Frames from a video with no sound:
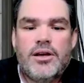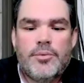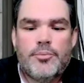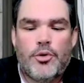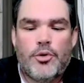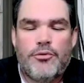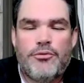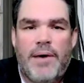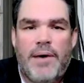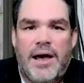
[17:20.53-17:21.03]

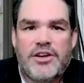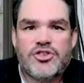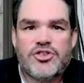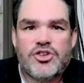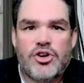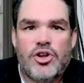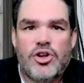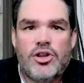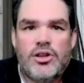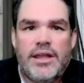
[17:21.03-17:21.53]

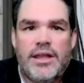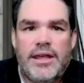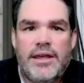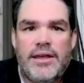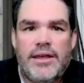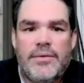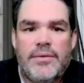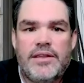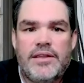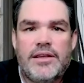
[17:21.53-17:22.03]
professional
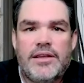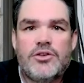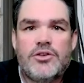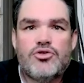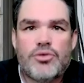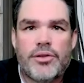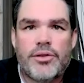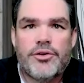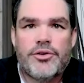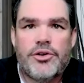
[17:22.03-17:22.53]
in the
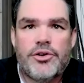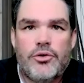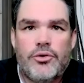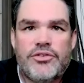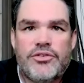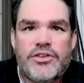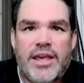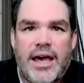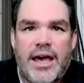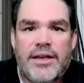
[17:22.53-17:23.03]
Driller
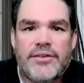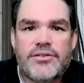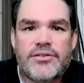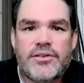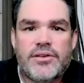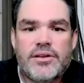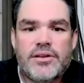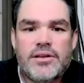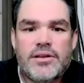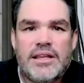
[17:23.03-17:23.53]

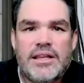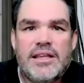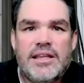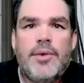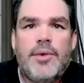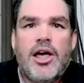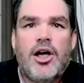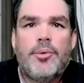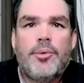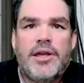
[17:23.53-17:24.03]
Newscast,
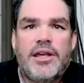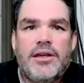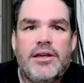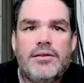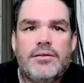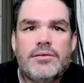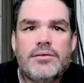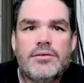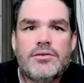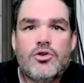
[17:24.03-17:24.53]
email
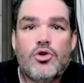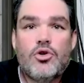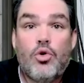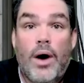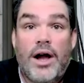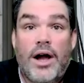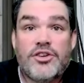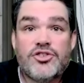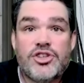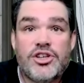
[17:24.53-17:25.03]
me
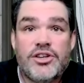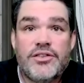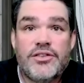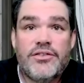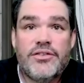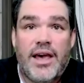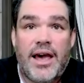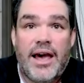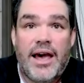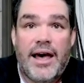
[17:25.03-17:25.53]

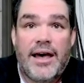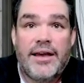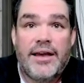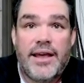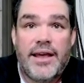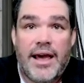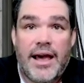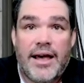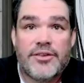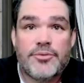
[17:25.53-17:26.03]

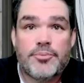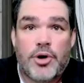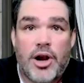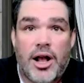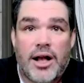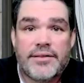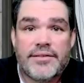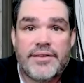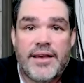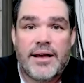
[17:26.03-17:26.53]

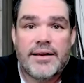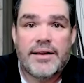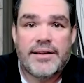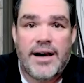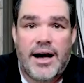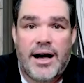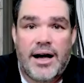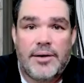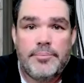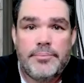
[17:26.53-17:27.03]

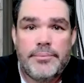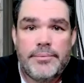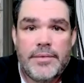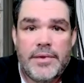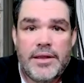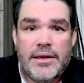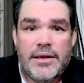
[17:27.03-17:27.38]
questions@askbrock.com